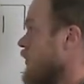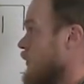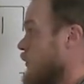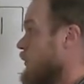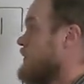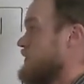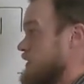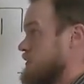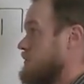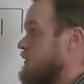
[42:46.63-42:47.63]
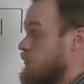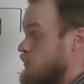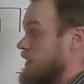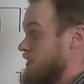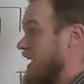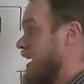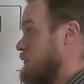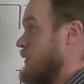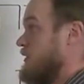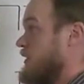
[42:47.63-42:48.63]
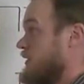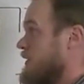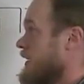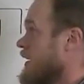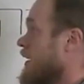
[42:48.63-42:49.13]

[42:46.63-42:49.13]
although the few things I have read on it,